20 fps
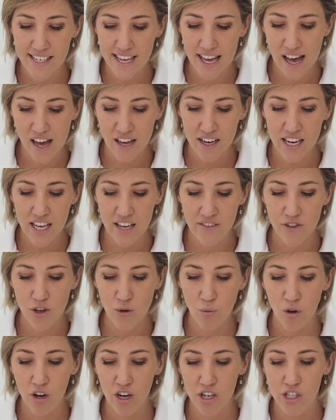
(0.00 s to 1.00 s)
down if
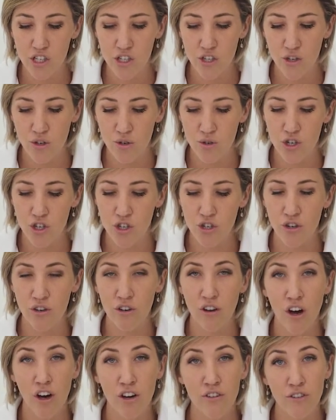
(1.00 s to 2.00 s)
you wanted to
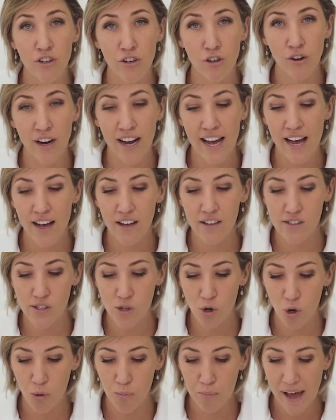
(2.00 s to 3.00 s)
shoot over crowds
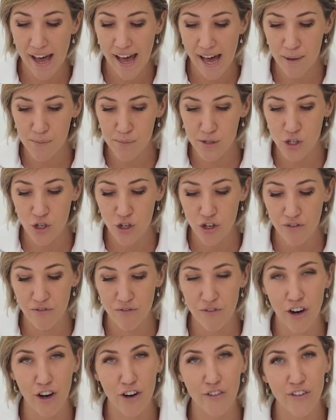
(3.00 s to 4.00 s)
or perhaps shoot
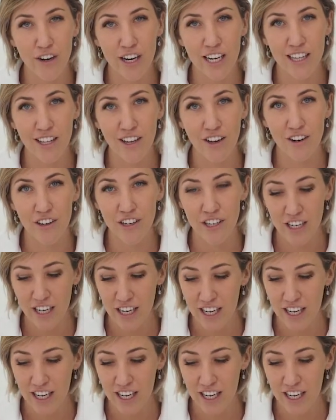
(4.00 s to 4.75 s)
very, very low.